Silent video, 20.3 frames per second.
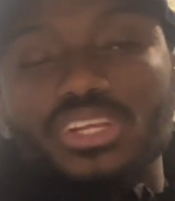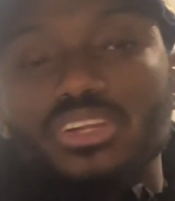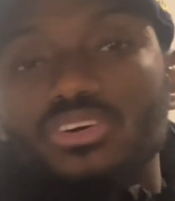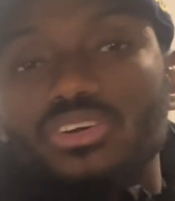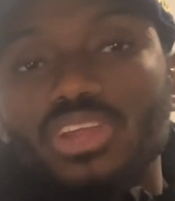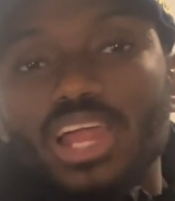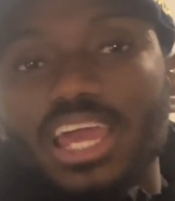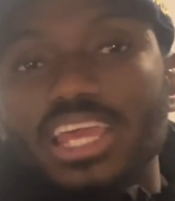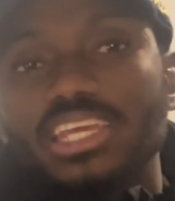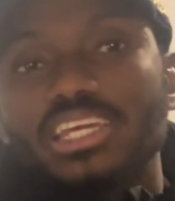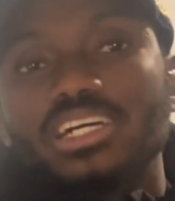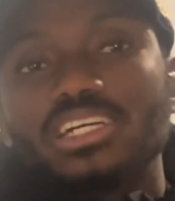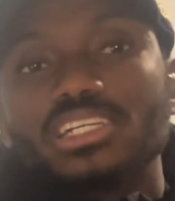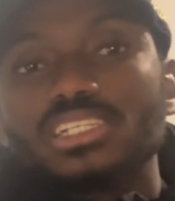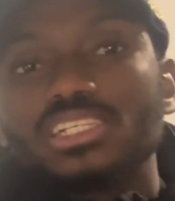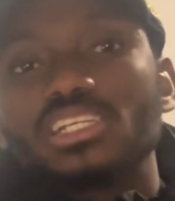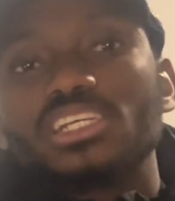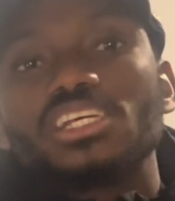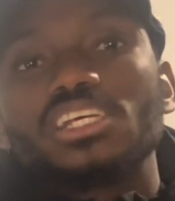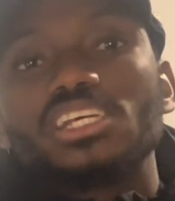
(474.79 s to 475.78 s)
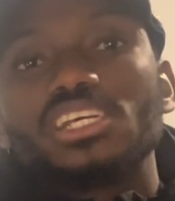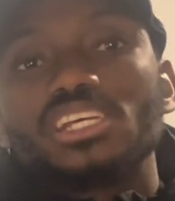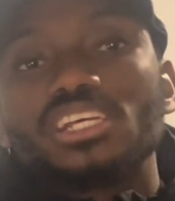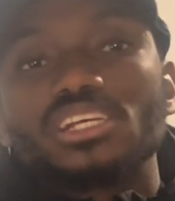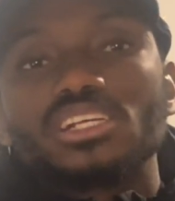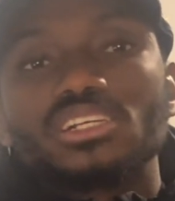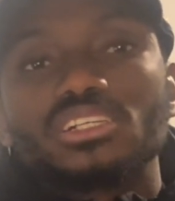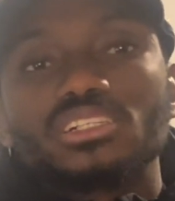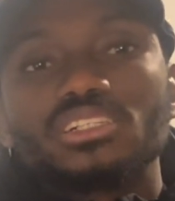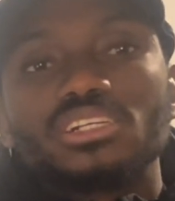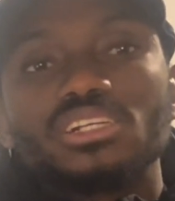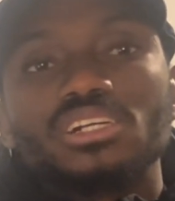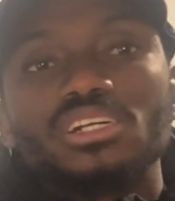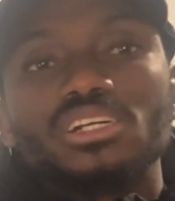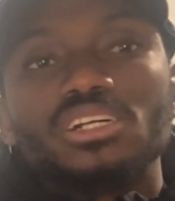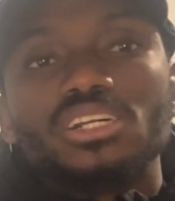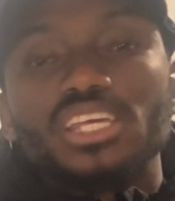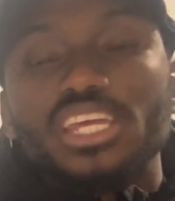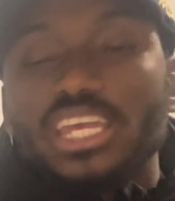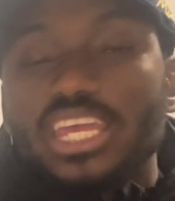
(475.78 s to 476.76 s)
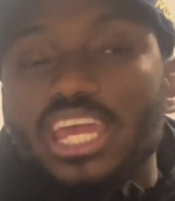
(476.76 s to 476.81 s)
Like he
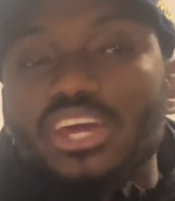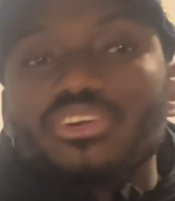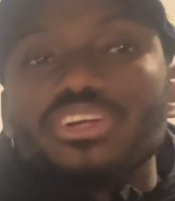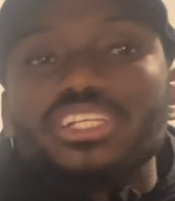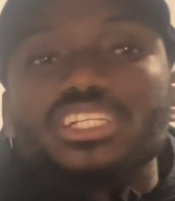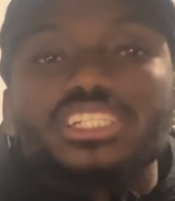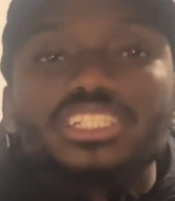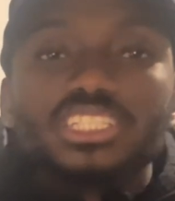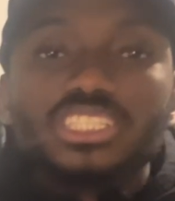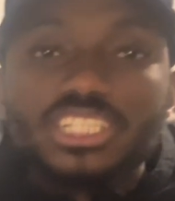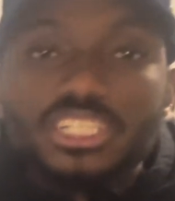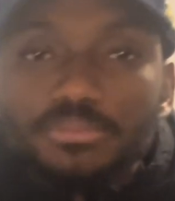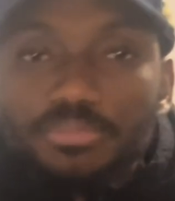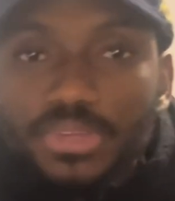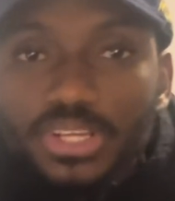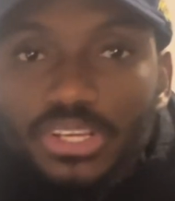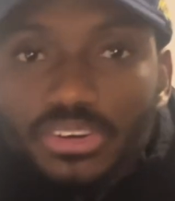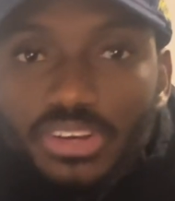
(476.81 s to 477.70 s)
carried this team.